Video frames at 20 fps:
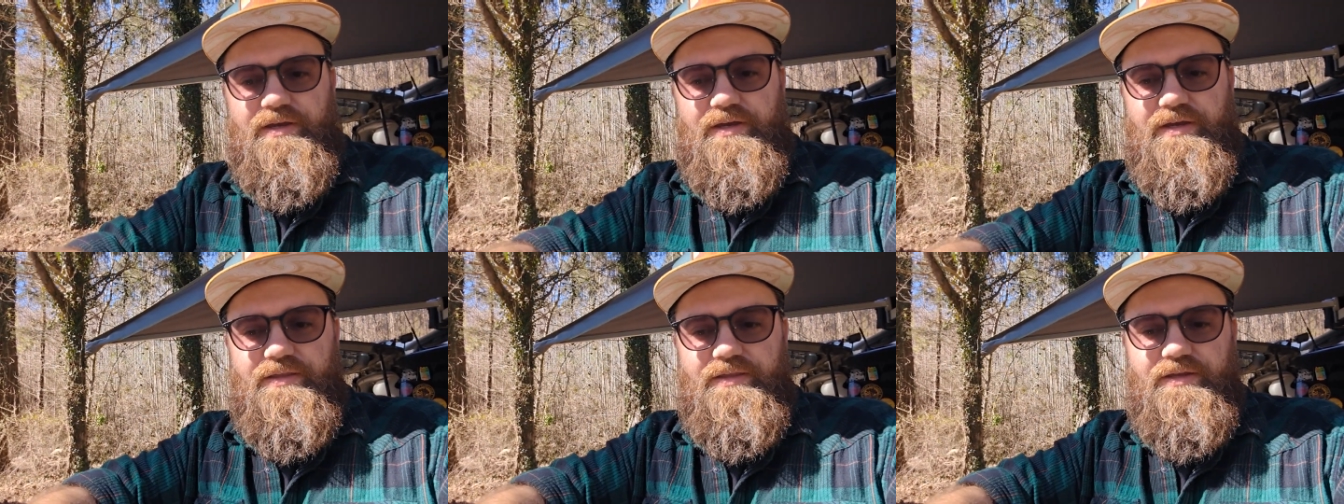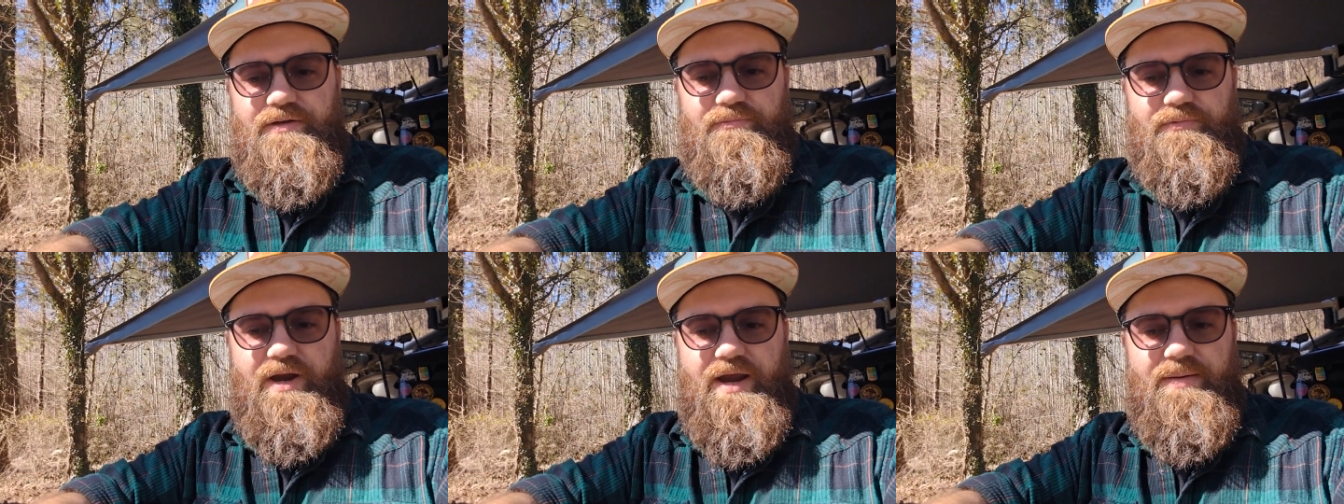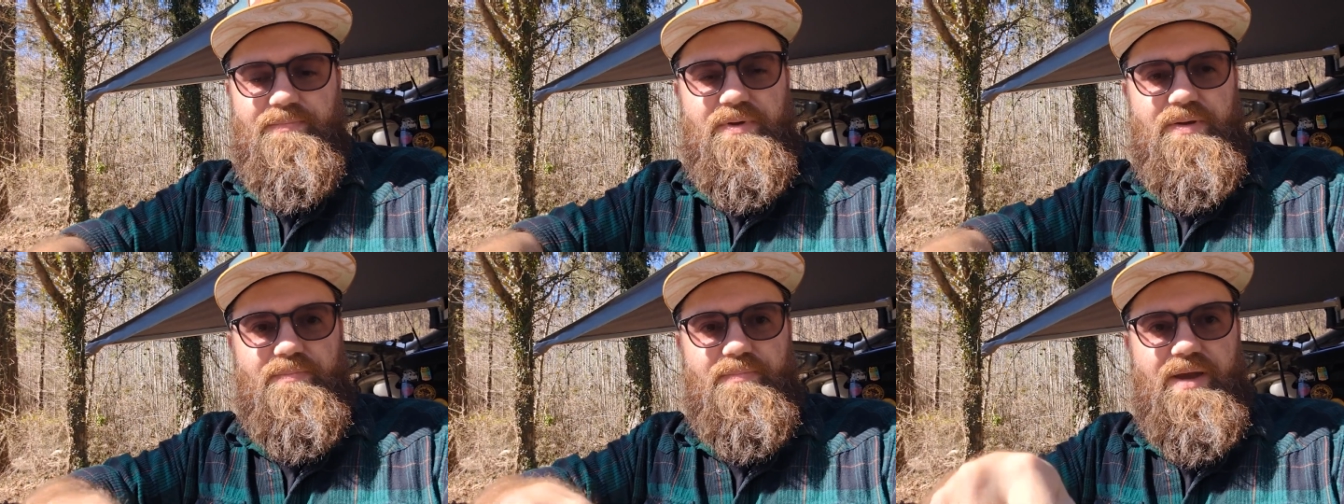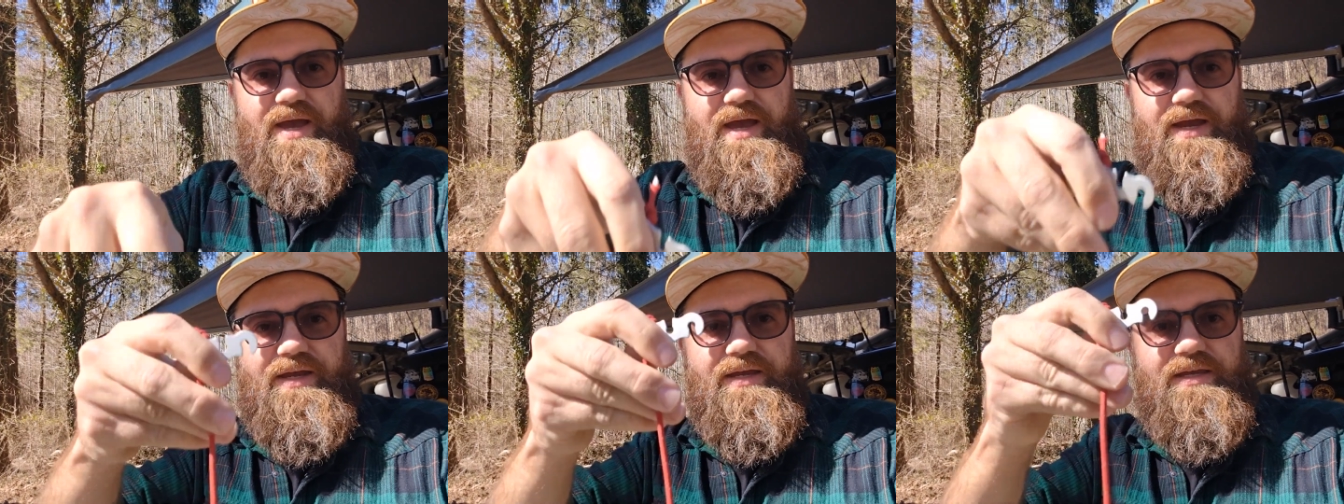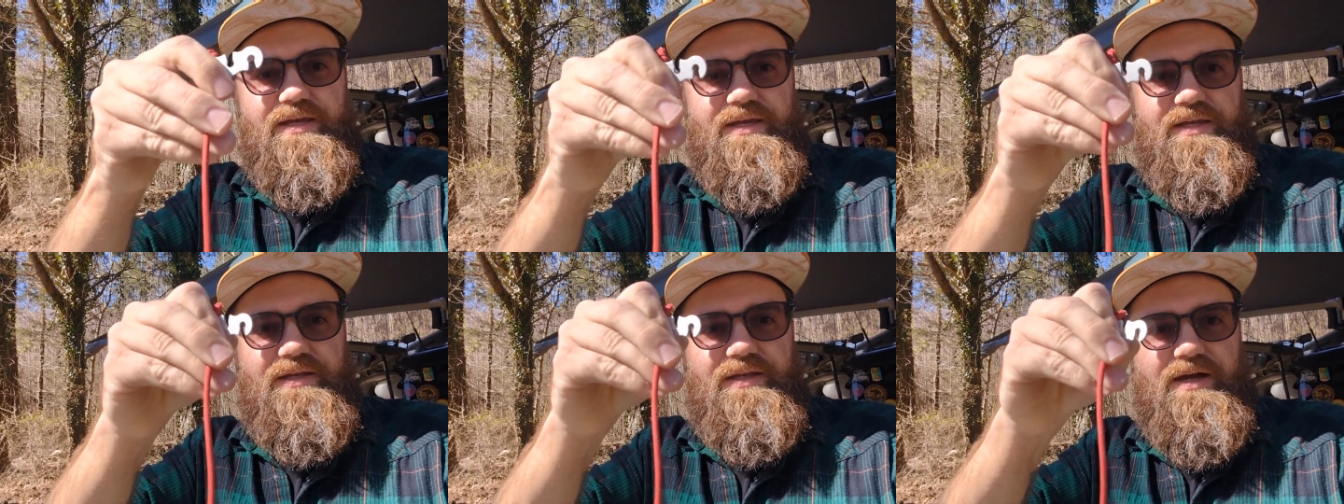and then wrap it back
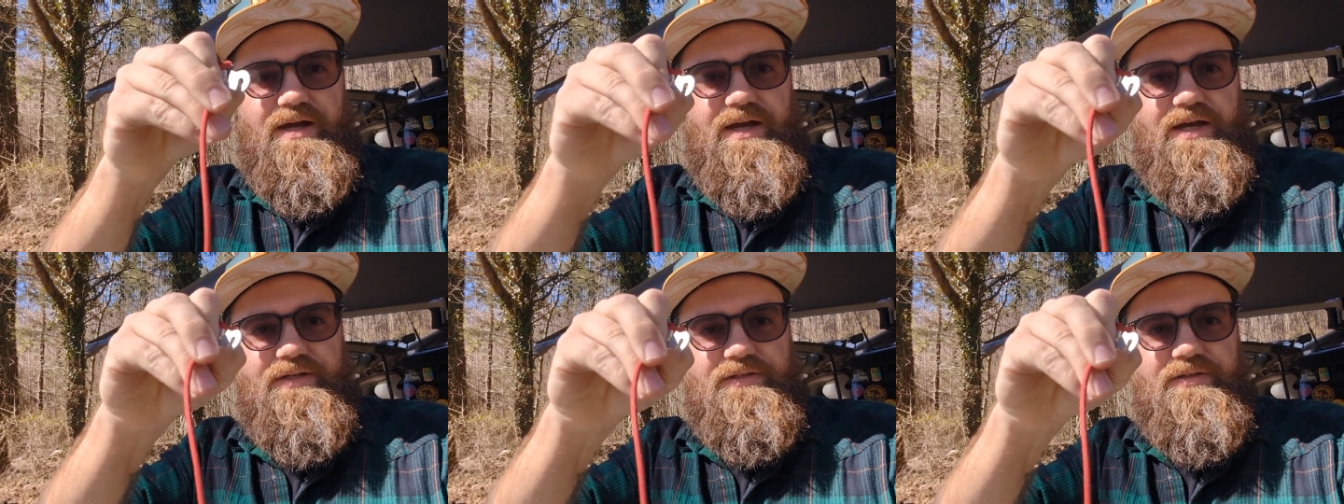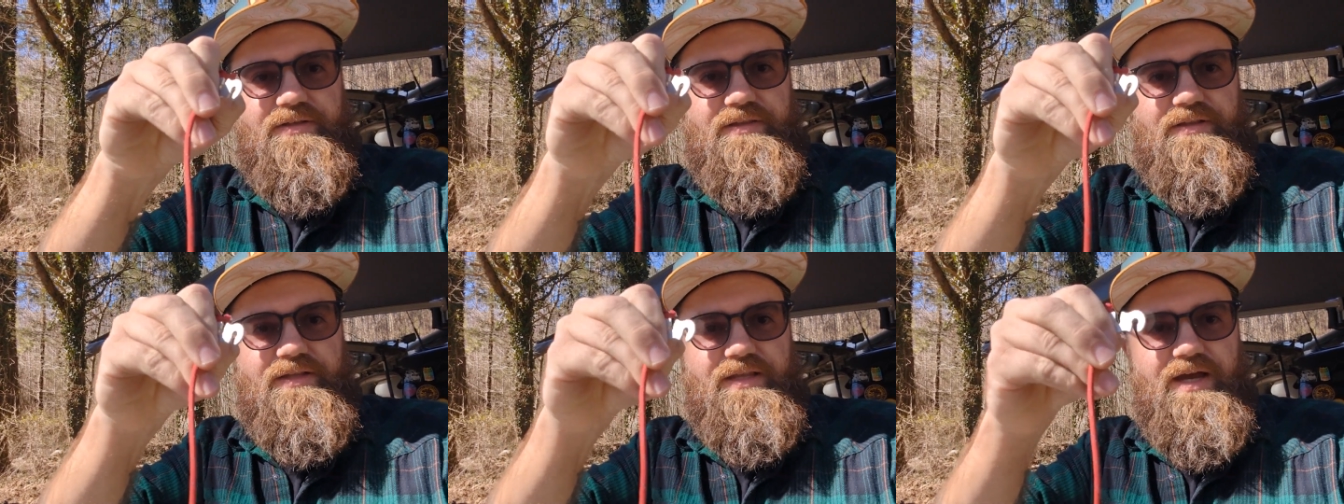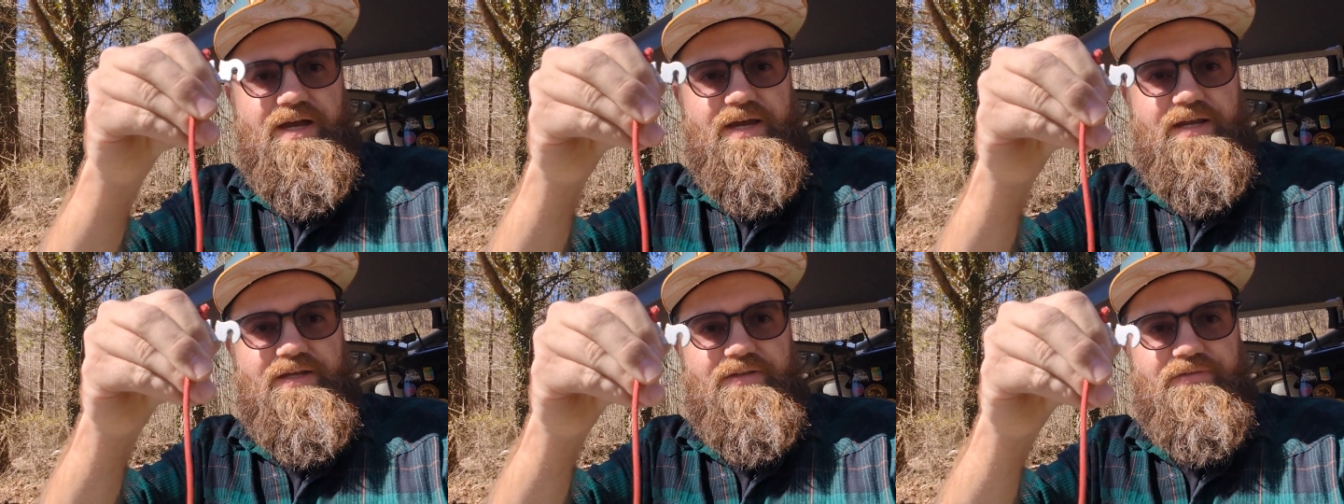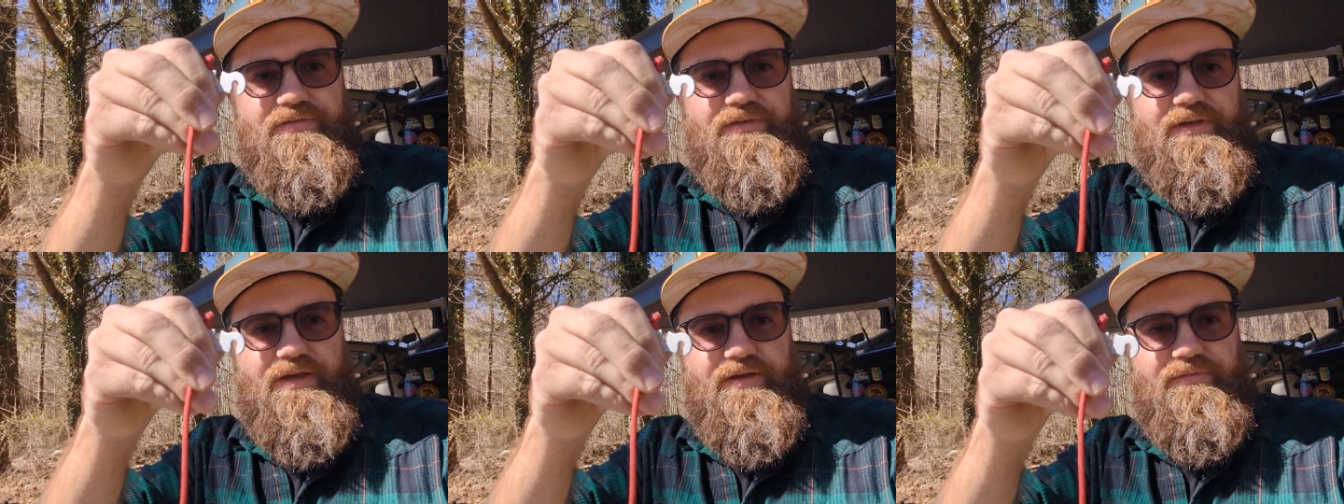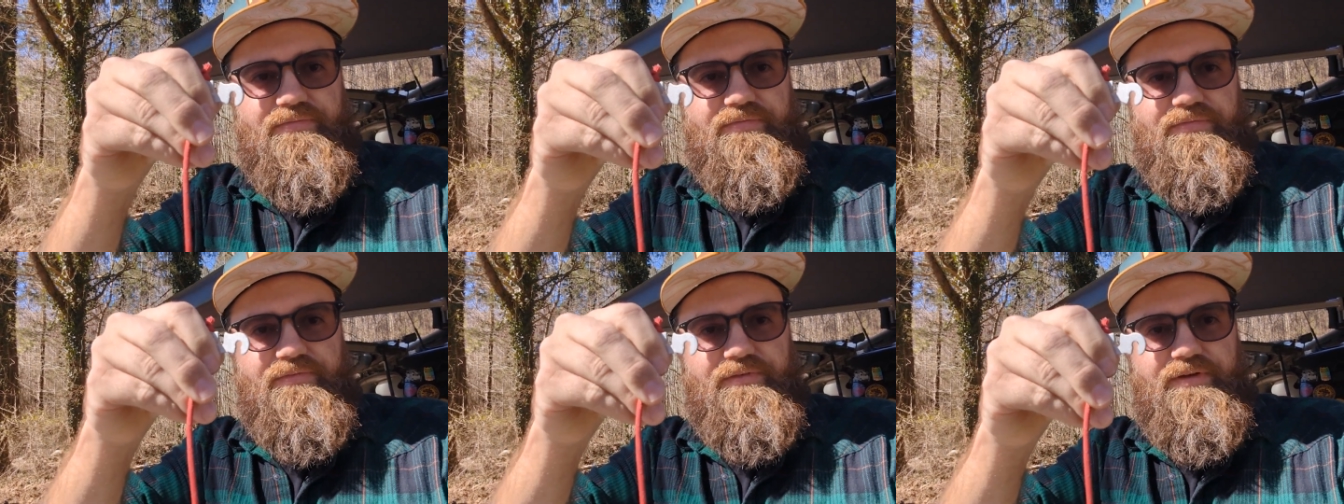onto the line
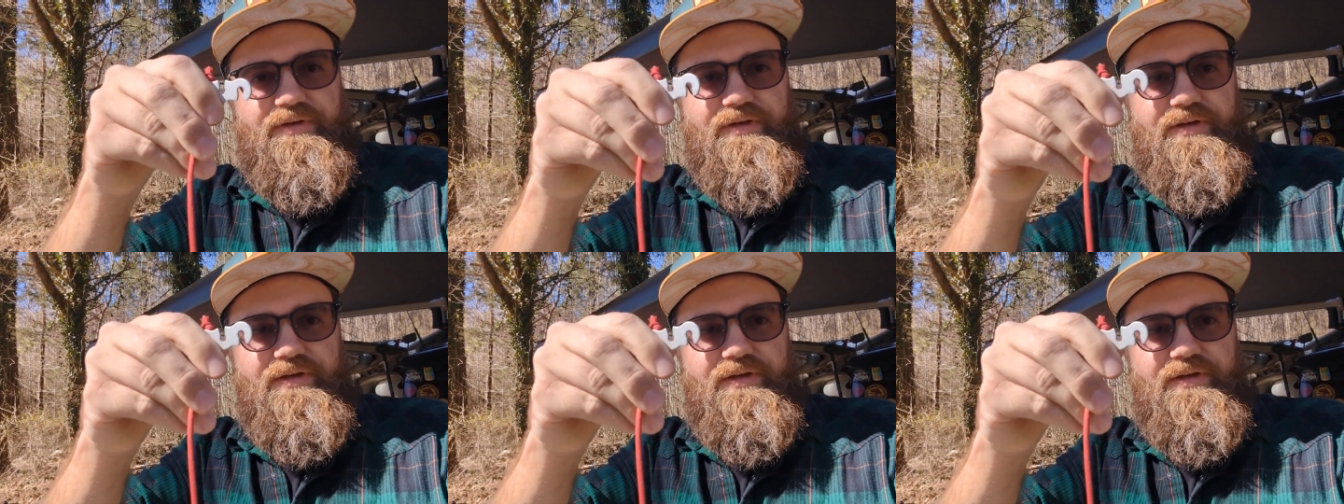itself,